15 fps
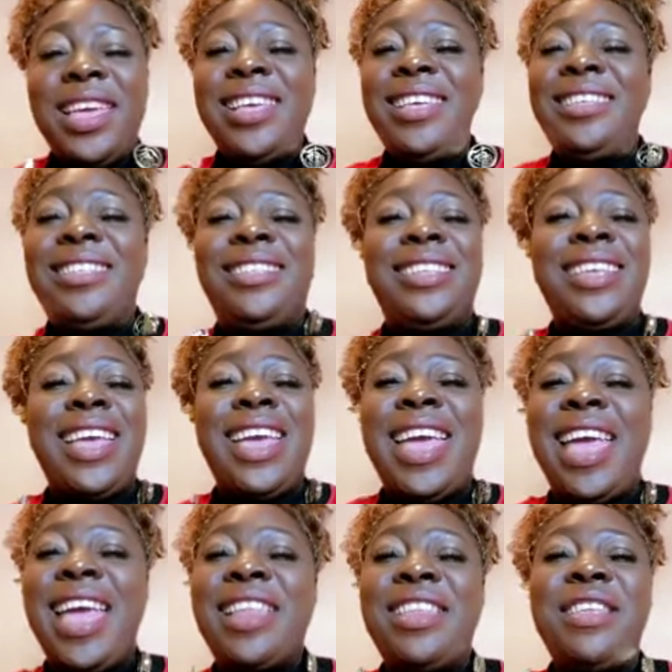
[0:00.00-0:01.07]
Is there
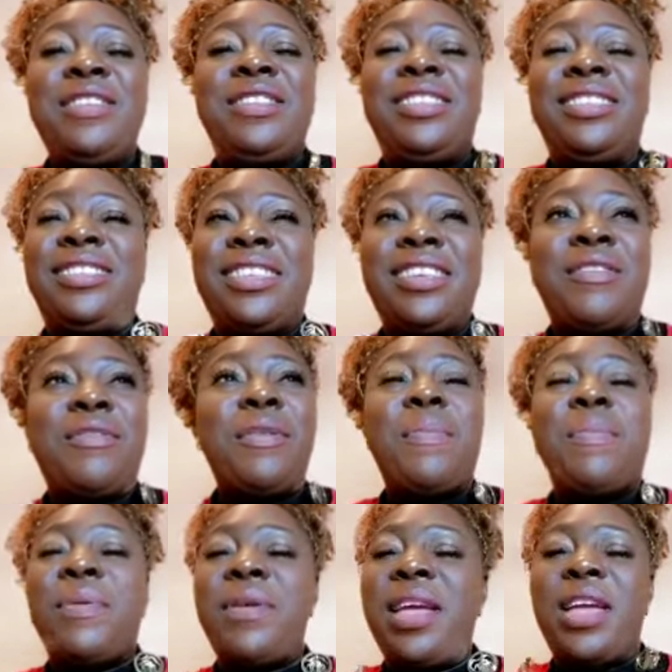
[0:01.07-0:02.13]
any secret
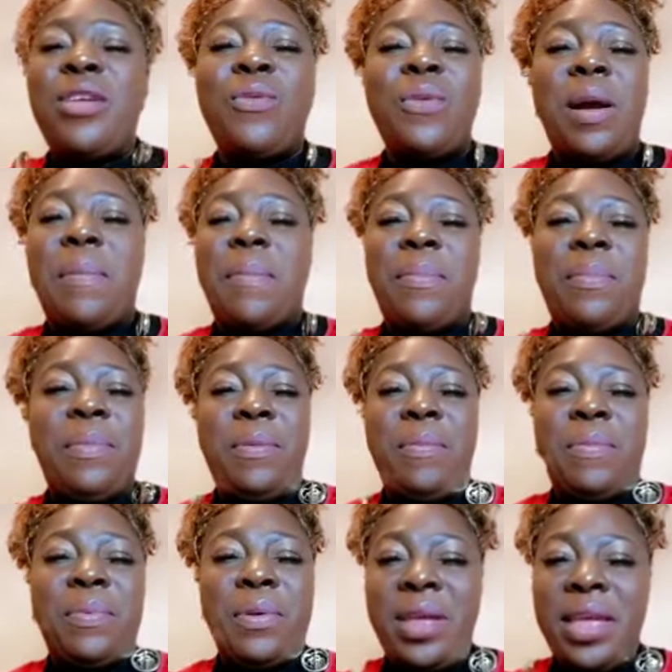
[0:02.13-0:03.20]
prayer you have been
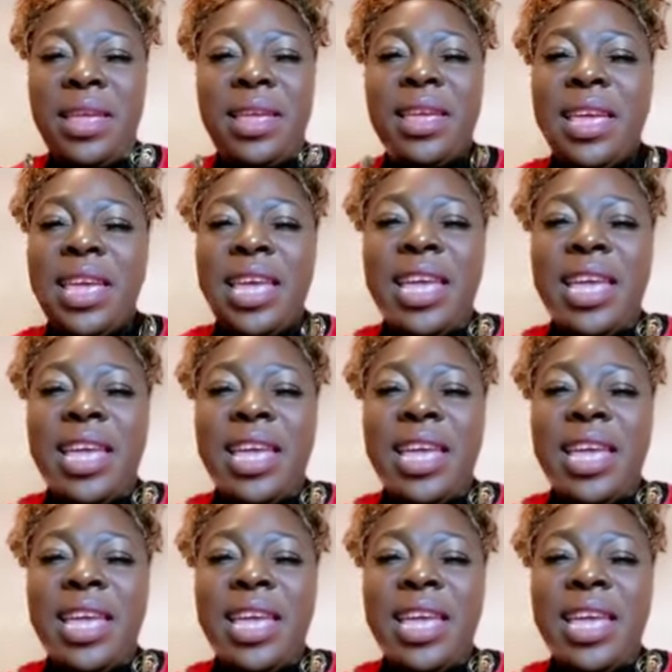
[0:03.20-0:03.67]
praying